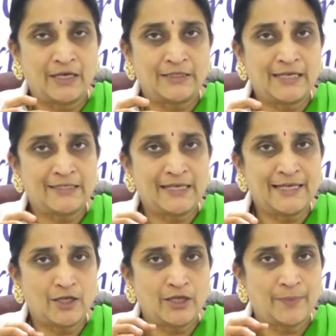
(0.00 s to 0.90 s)
there is
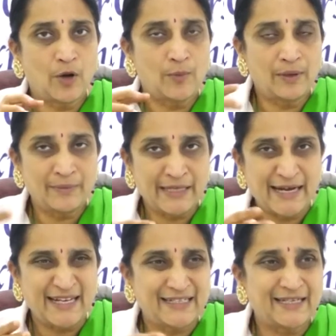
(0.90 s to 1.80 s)
any other problem in the
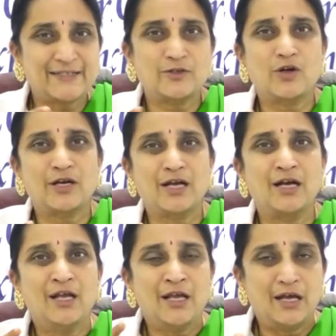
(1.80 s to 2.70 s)
adhesions, or
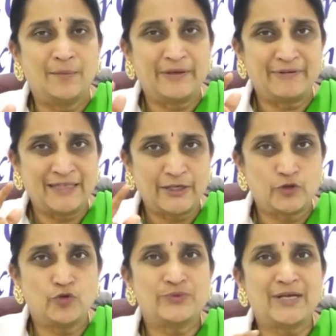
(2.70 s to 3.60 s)
between the
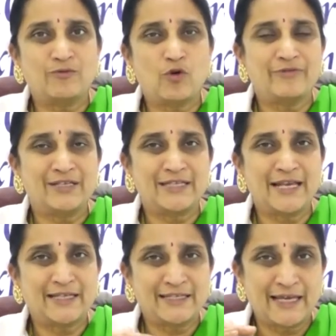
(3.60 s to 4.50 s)
tubes and ovaries
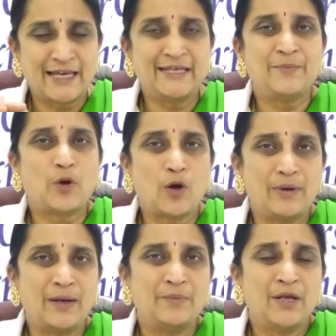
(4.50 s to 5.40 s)
there is any
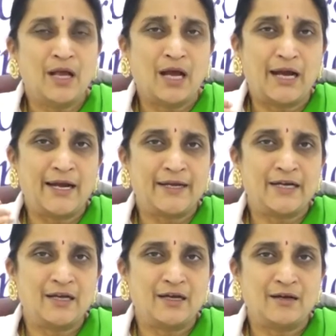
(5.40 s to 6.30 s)
problem,
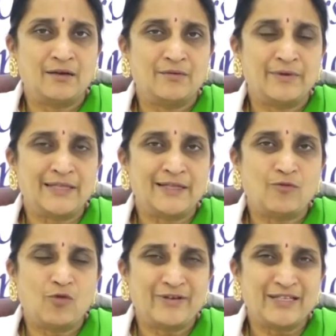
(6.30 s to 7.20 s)
and whether the
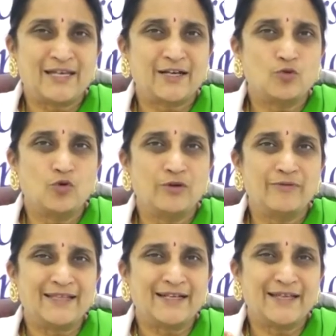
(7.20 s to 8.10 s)
ovaries are good,
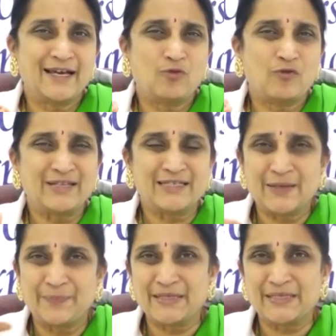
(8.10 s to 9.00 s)
whether the ovaries
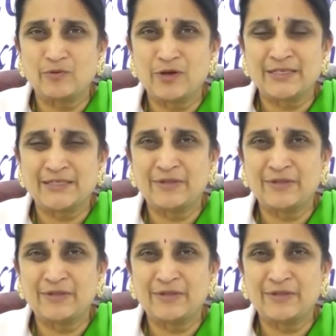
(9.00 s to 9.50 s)
are PCOS.